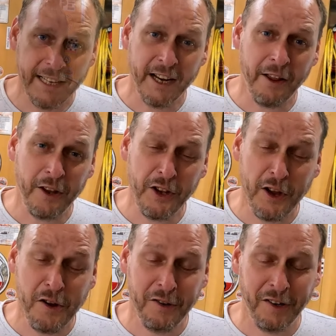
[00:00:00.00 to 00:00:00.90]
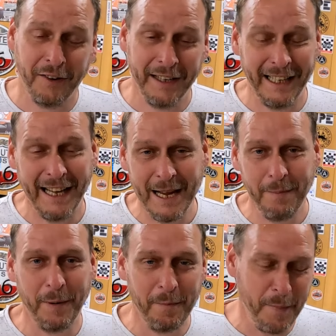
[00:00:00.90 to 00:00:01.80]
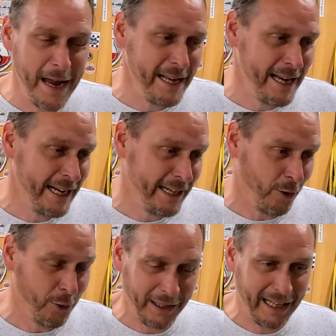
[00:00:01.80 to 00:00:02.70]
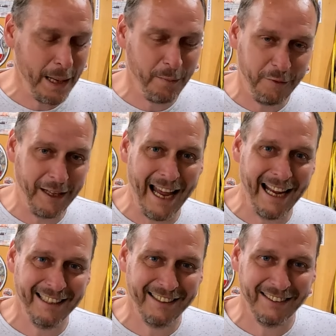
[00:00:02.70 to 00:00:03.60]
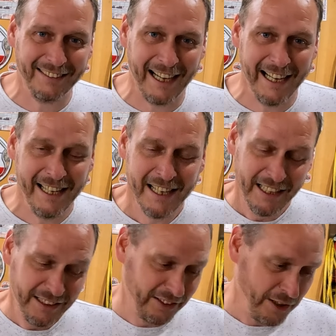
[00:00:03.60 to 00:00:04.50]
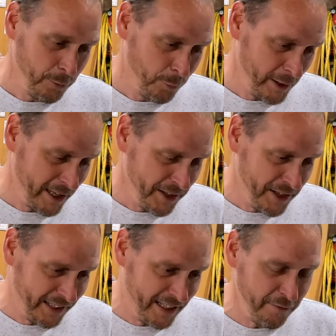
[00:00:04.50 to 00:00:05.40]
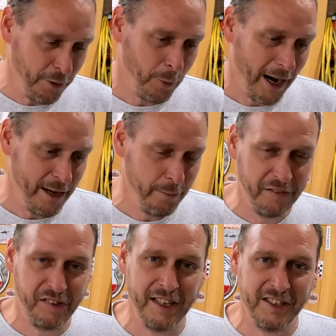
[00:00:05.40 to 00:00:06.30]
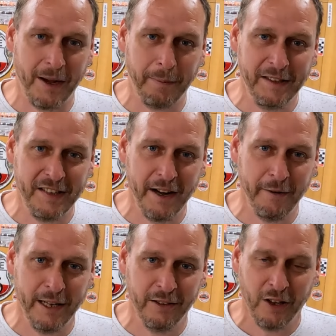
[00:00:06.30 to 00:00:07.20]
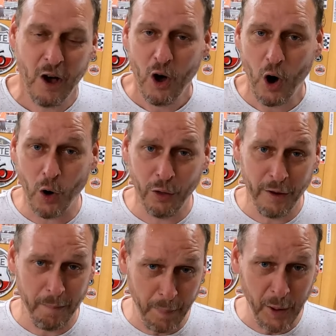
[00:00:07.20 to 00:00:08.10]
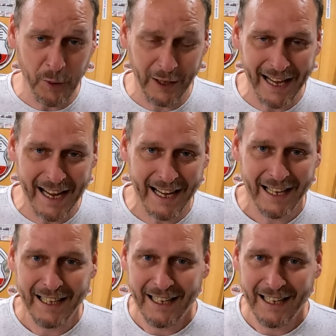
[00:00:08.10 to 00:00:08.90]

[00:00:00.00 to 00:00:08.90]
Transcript: in other news, I keep forgetting to say, so we done the giveaway with stitched up interiors on the boot kit